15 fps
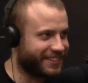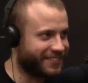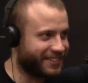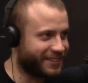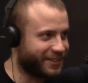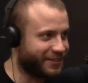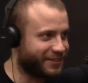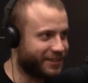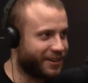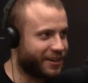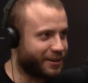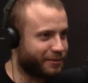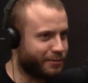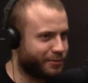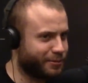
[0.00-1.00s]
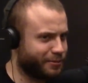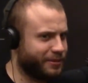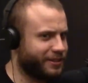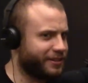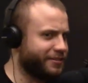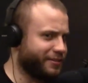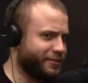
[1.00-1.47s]
I'm going to go dark. People will be
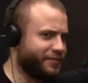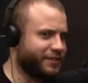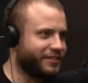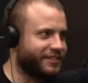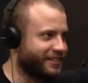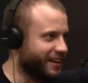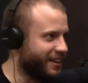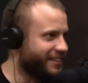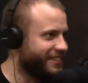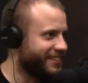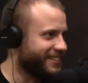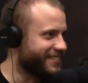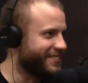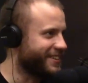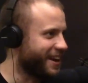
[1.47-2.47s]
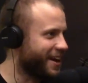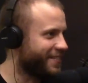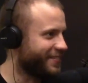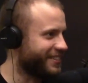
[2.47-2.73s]
like, oh, it's Phil dead? Like what happened?